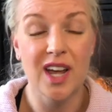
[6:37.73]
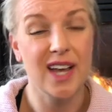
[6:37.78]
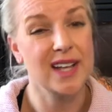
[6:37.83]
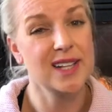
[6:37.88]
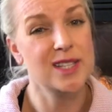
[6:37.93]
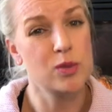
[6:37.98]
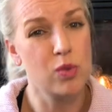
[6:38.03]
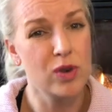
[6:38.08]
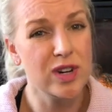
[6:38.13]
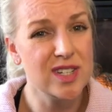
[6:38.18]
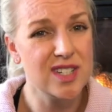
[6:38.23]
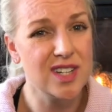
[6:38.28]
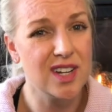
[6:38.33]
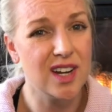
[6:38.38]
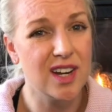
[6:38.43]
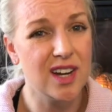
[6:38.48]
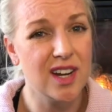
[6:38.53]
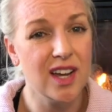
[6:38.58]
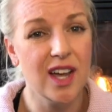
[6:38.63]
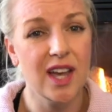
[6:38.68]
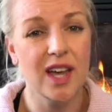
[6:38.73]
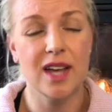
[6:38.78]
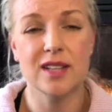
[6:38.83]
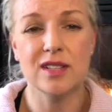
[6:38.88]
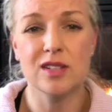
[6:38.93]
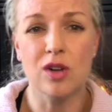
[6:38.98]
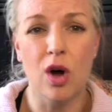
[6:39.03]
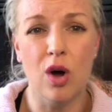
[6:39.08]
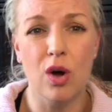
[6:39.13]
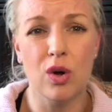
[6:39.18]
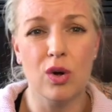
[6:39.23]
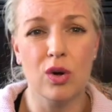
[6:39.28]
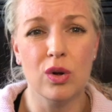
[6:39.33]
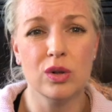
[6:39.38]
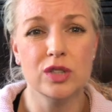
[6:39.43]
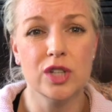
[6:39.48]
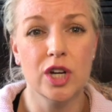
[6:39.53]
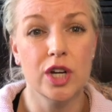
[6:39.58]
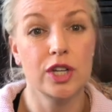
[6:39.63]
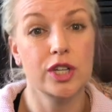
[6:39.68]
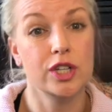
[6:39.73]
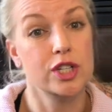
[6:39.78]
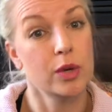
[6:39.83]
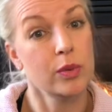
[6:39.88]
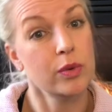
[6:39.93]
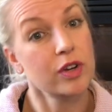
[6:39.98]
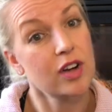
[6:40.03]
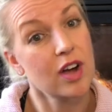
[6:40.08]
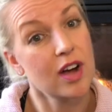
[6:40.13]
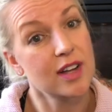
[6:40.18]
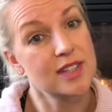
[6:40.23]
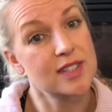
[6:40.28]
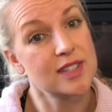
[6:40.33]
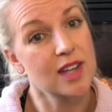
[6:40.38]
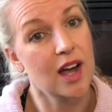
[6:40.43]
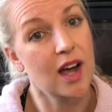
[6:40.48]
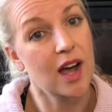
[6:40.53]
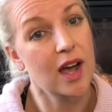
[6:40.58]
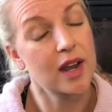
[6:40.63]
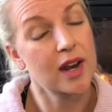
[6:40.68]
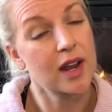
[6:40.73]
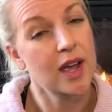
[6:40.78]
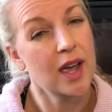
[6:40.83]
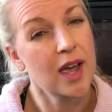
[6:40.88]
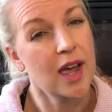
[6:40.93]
It's winter. It's cold. You don't want to go outside.